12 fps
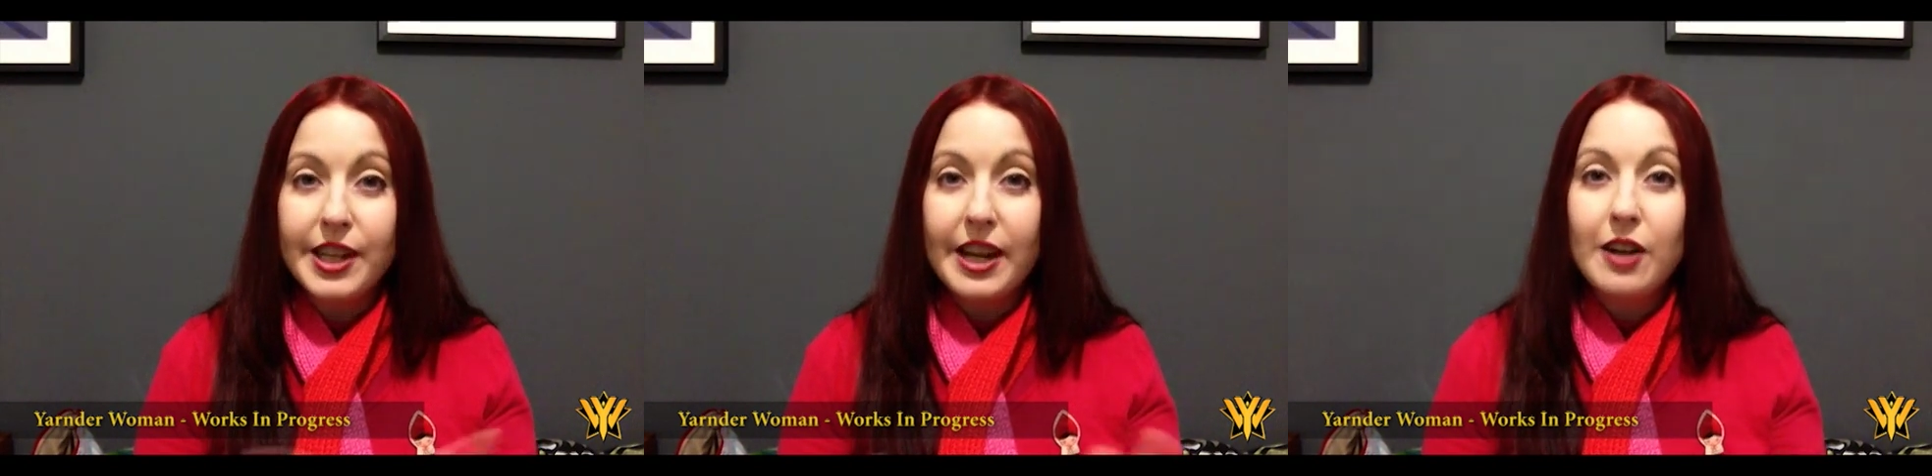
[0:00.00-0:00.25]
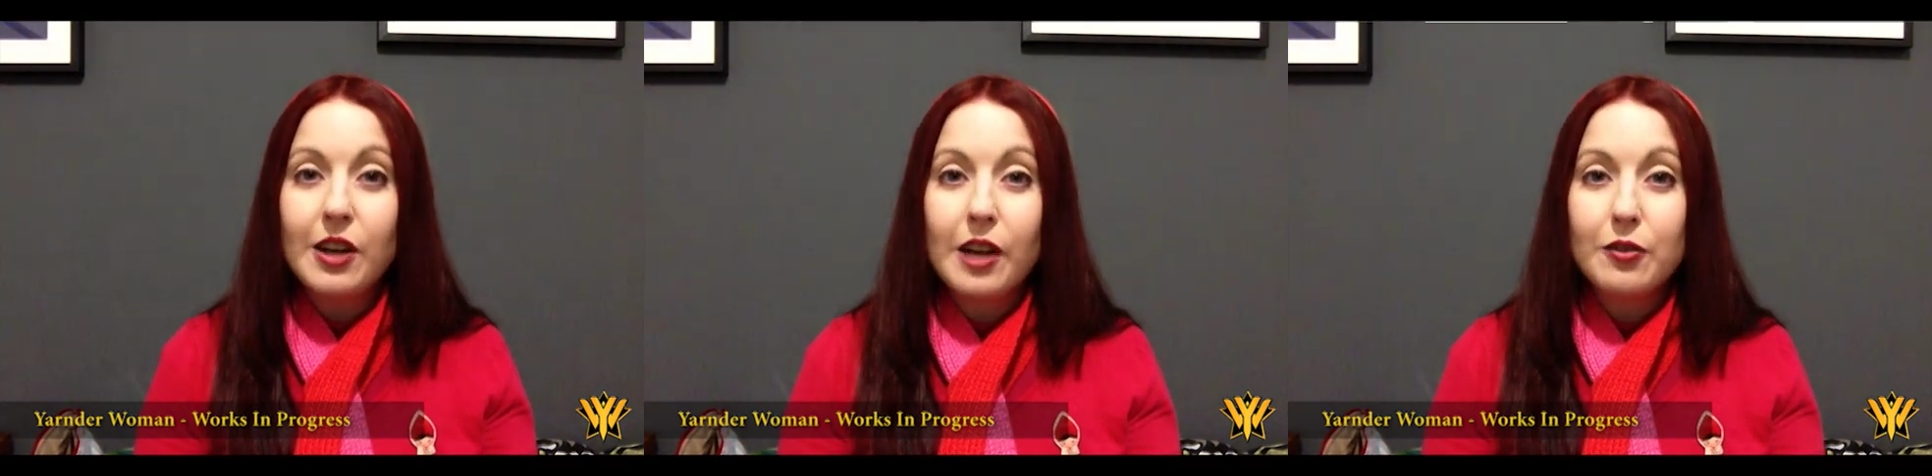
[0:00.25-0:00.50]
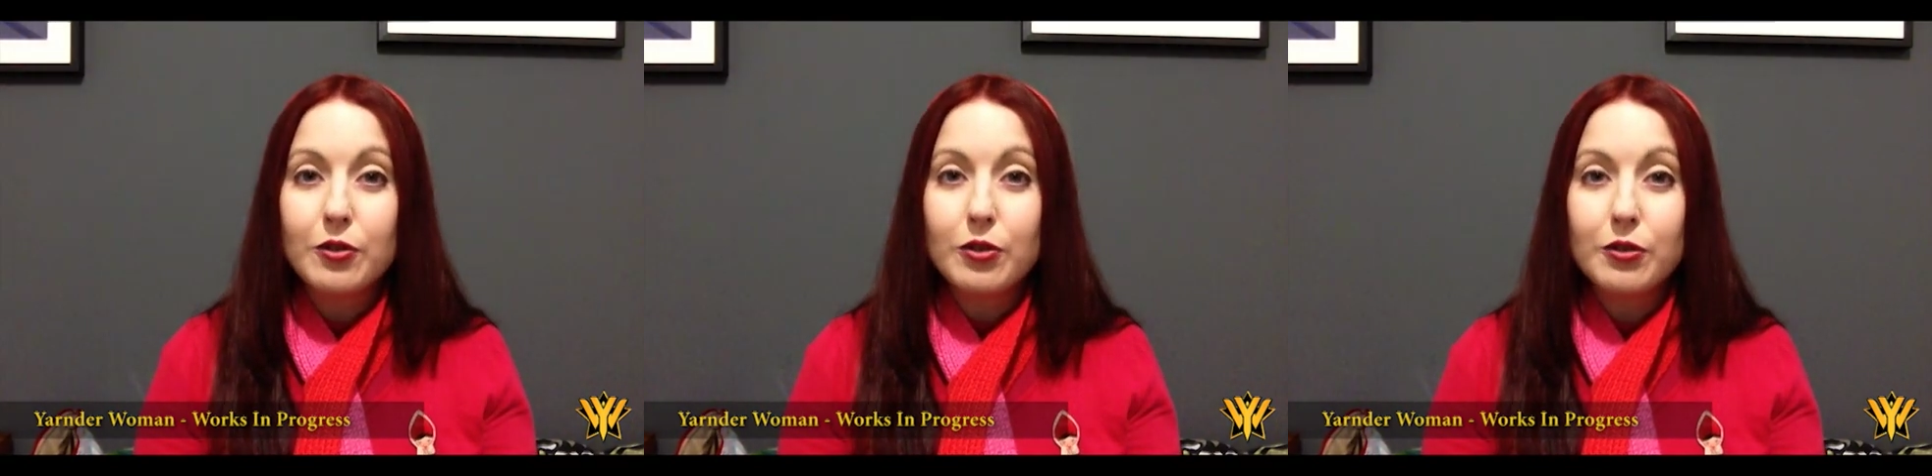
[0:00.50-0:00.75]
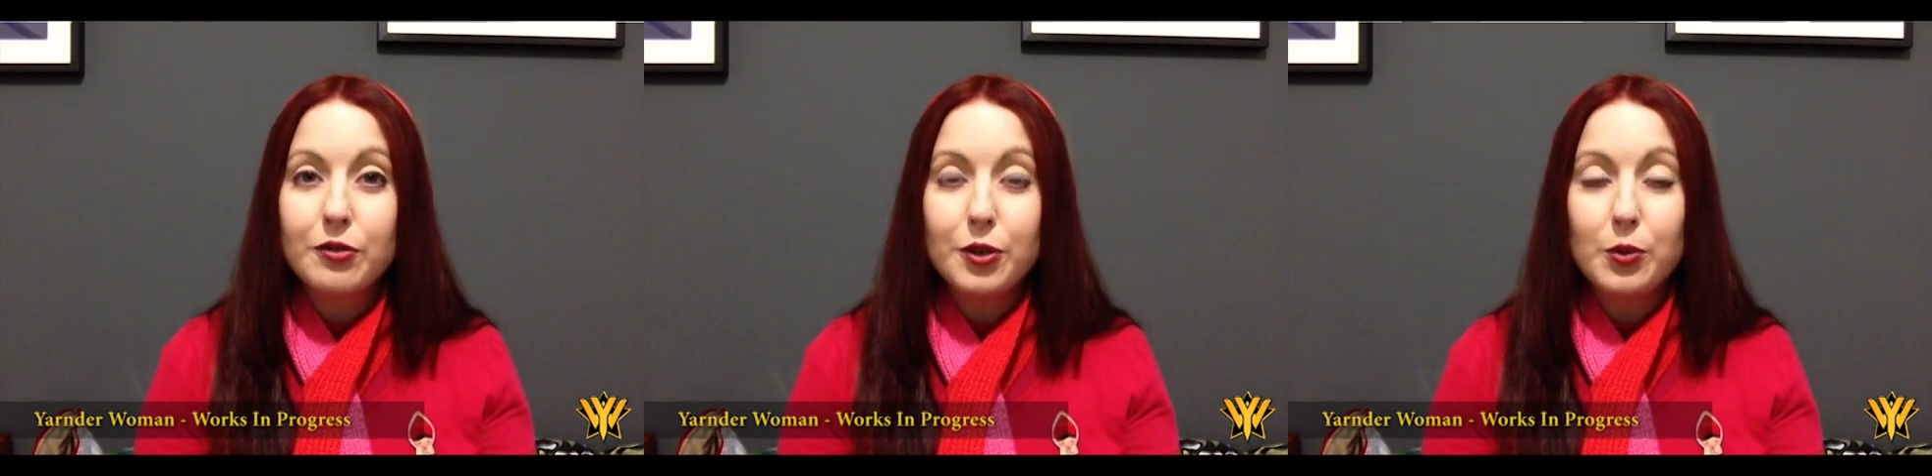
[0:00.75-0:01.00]
out after a
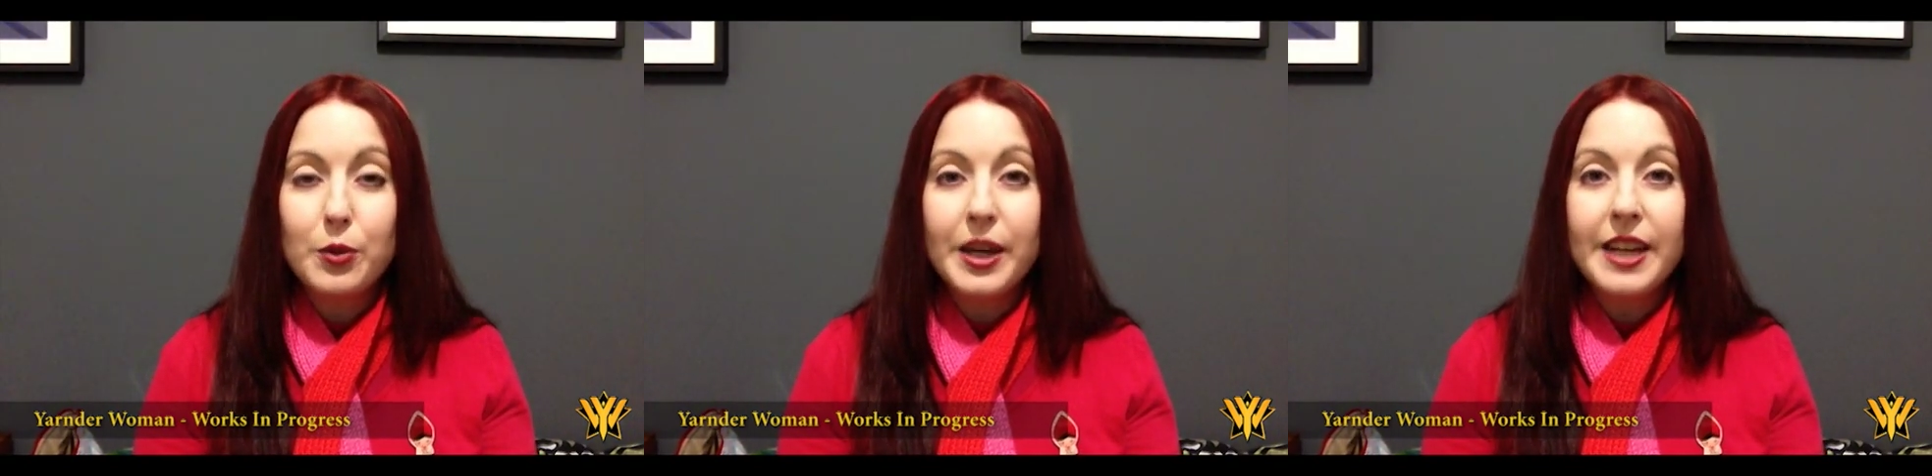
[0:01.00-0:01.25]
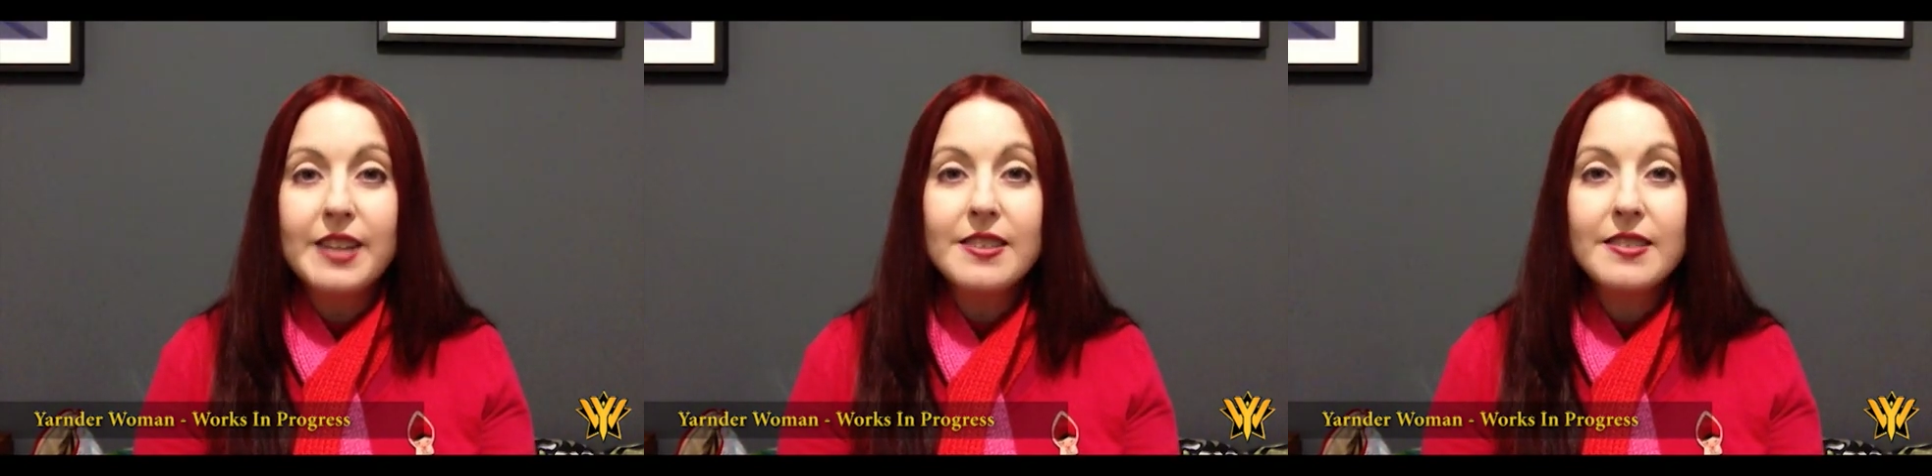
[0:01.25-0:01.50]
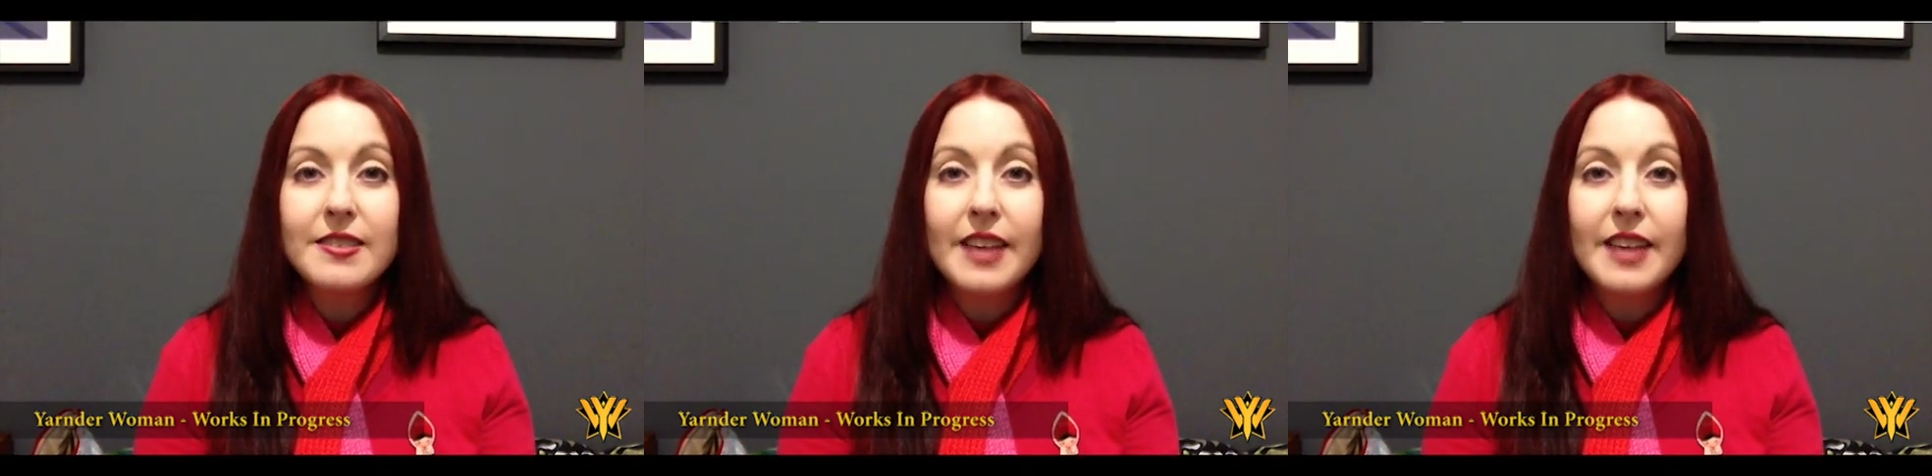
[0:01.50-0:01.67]
few wears,